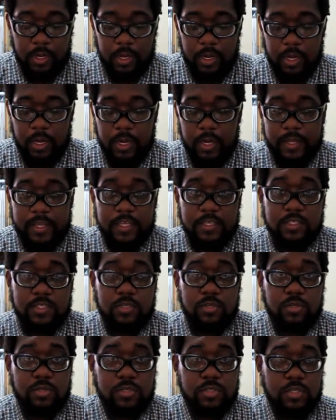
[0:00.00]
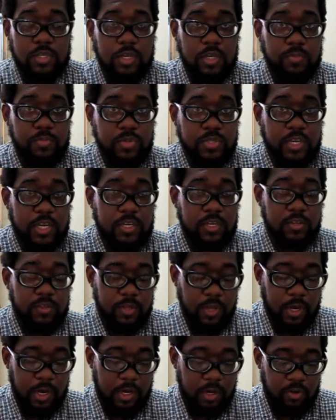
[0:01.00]
I guess you could say protecting
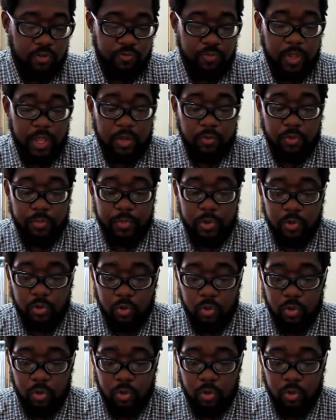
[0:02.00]
the honor of black women,